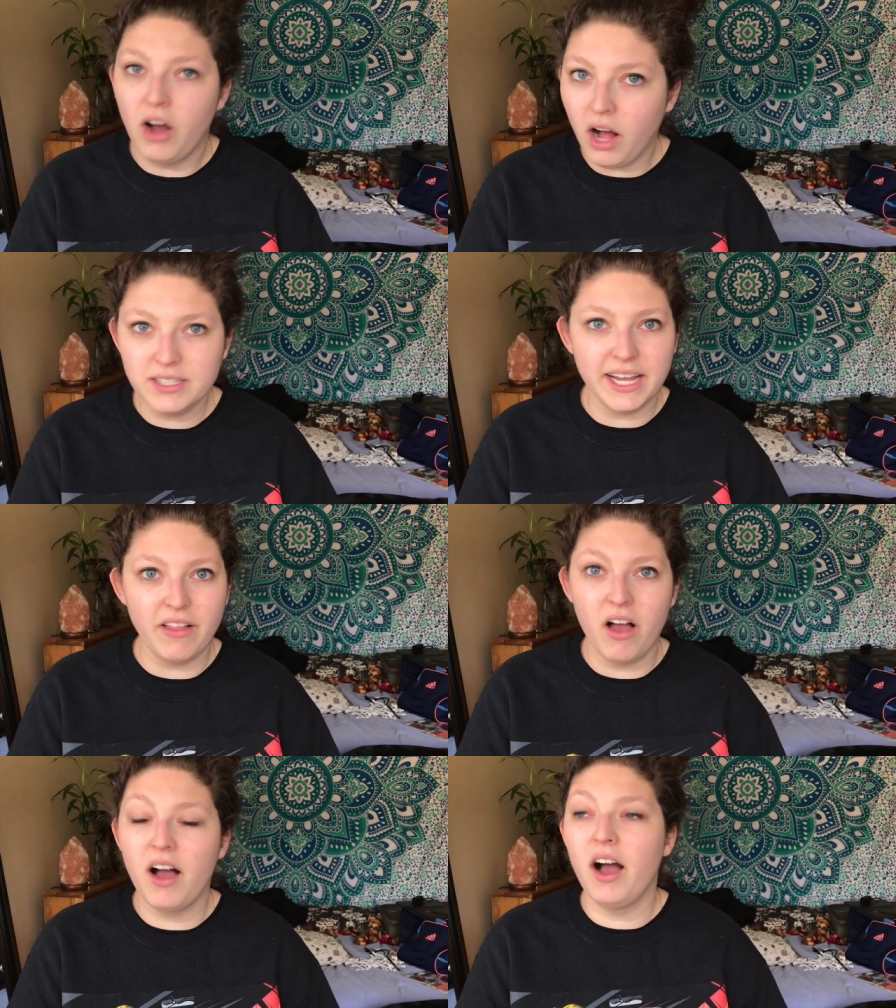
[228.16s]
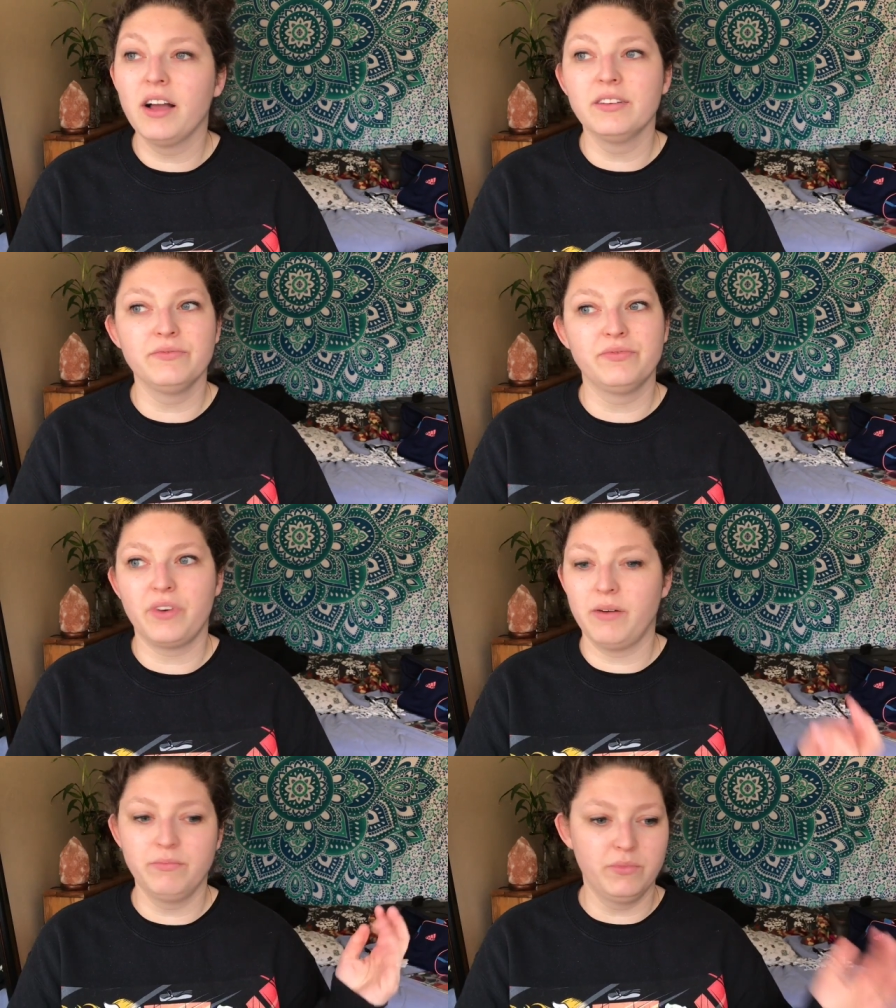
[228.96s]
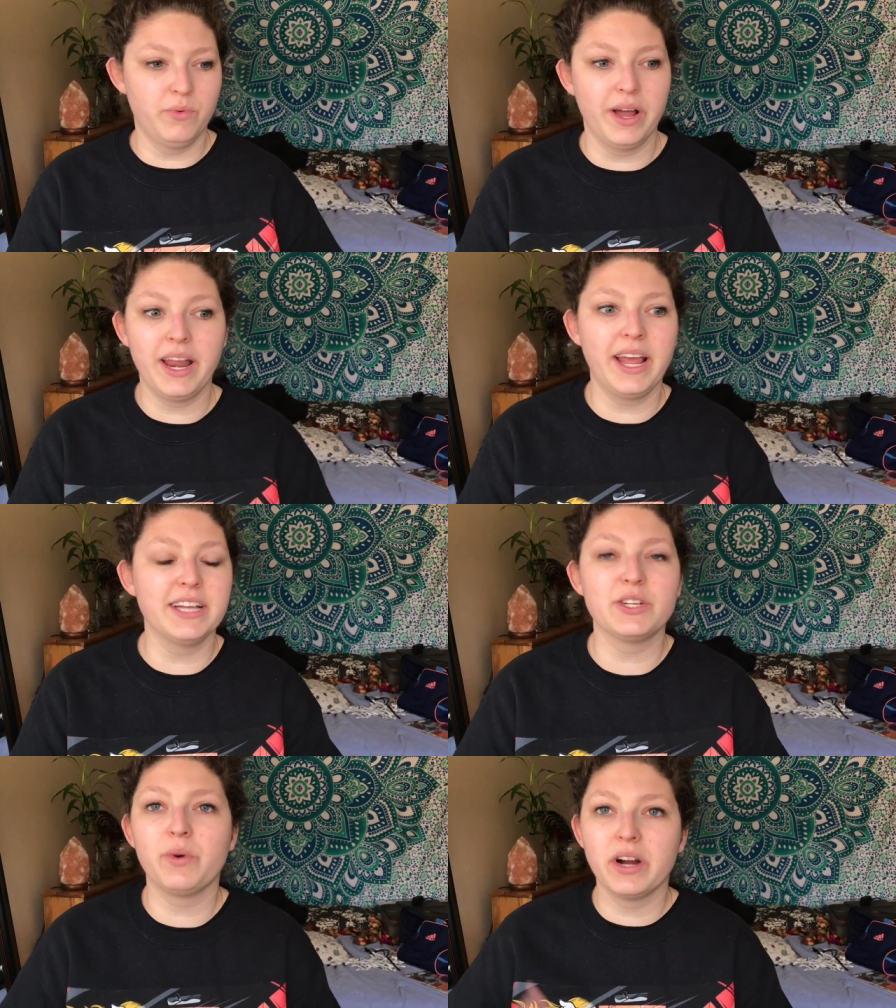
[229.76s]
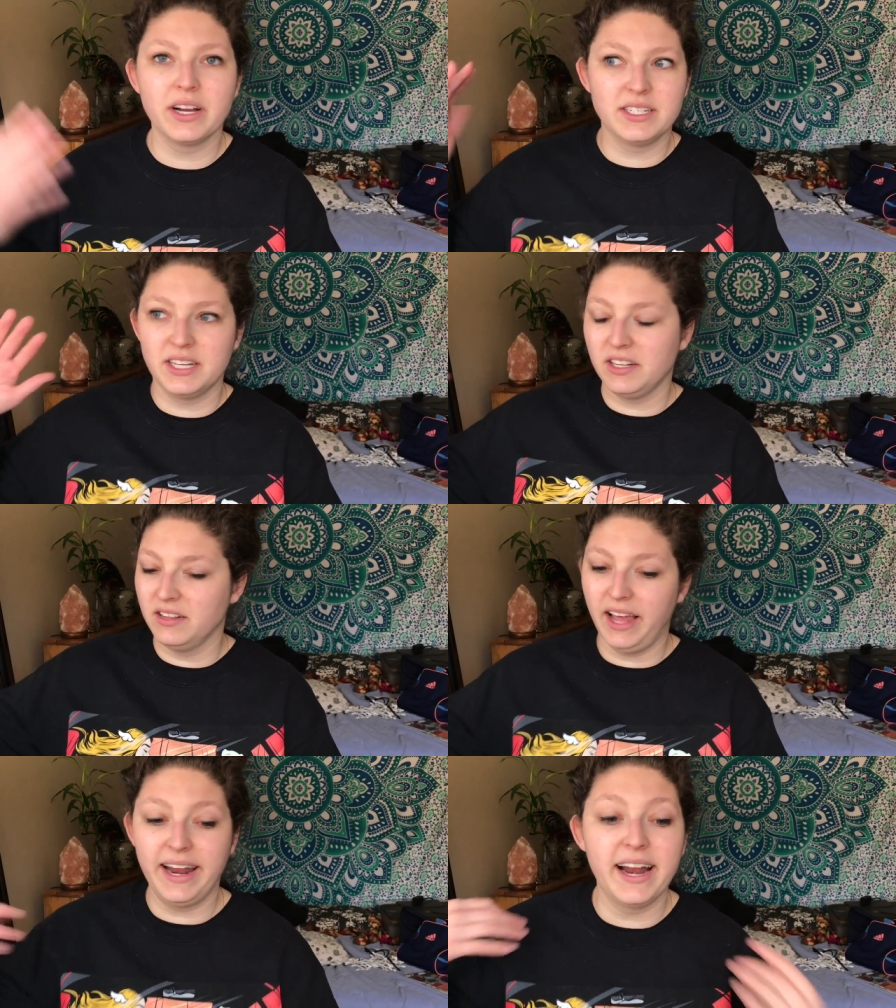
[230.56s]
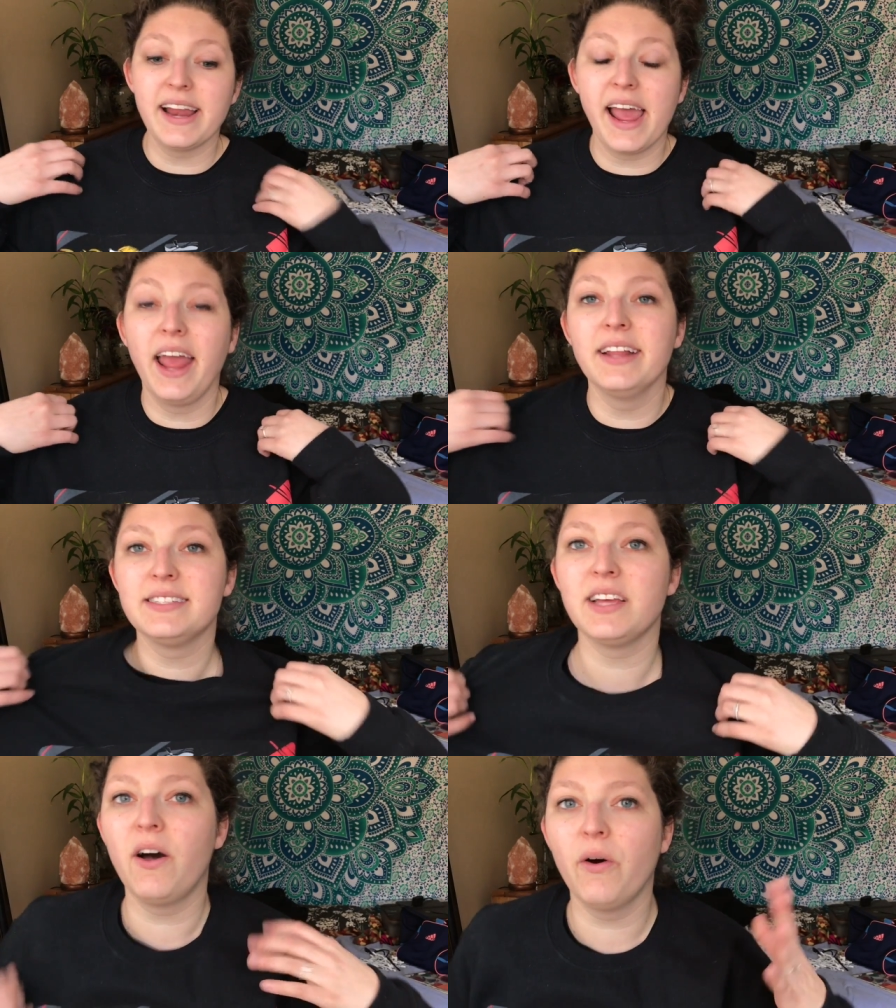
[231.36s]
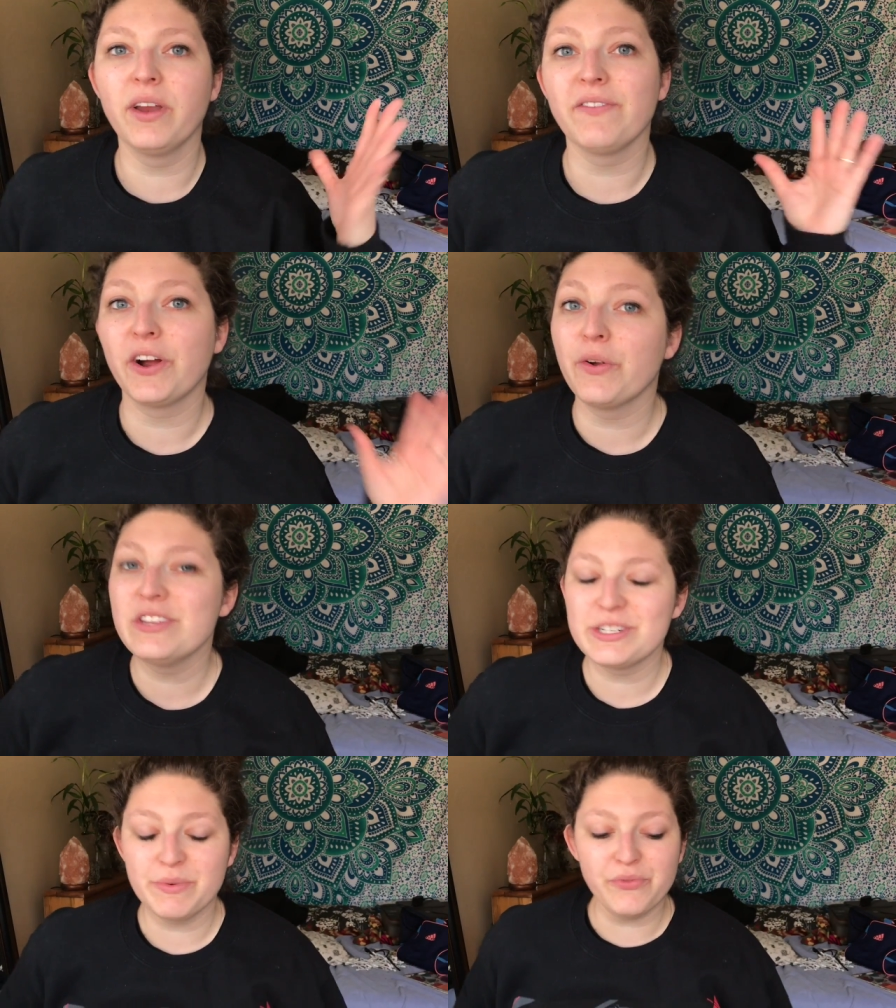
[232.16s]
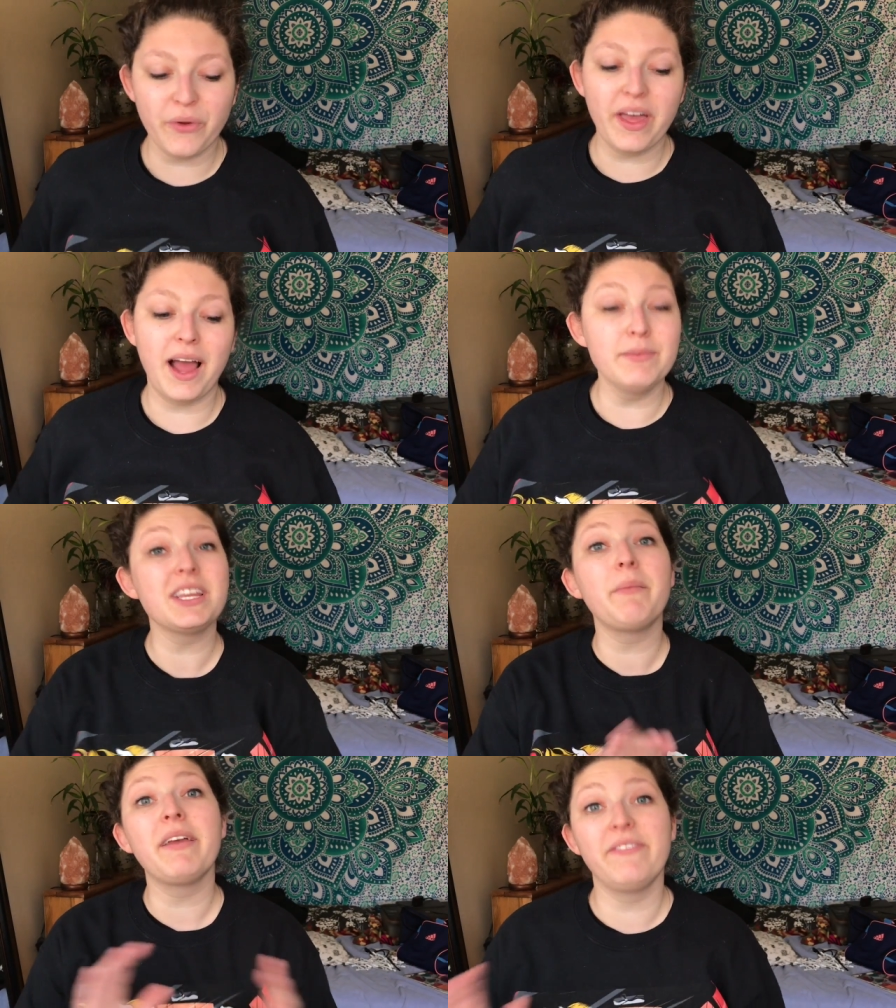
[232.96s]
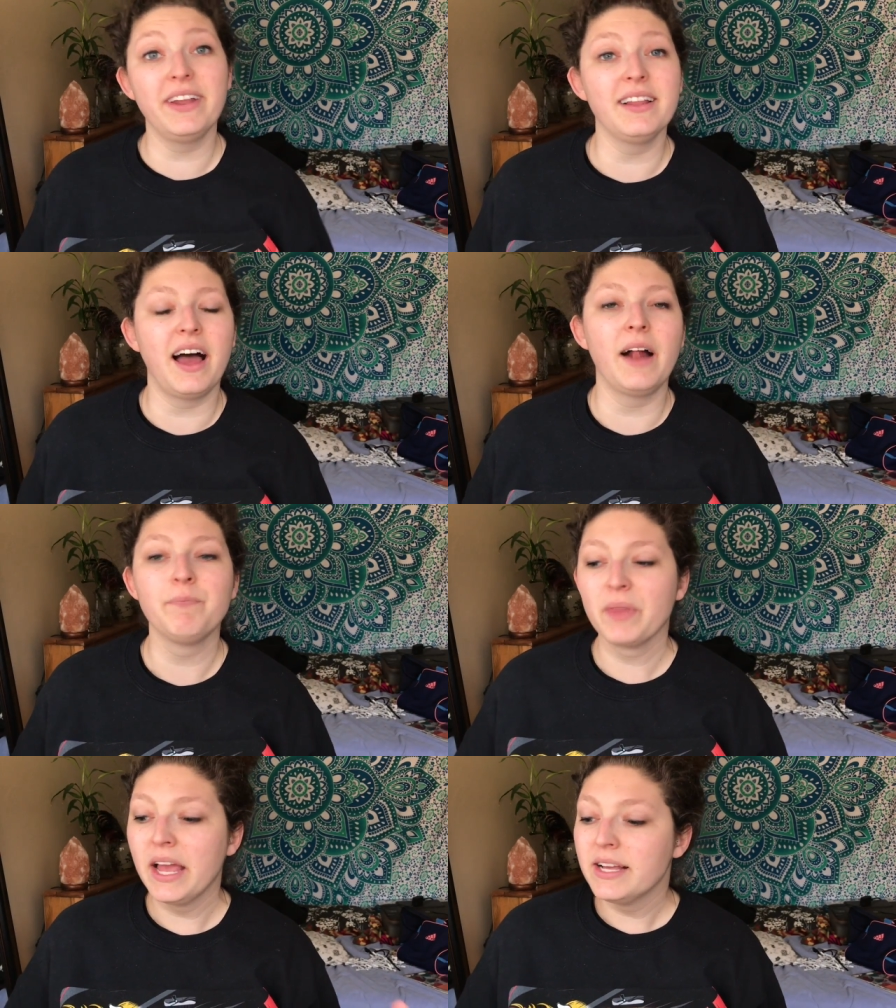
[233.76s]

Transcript: all day long from when I get to work till late at night. So, and if I go to the gym before that, I'm just on my feet a lot.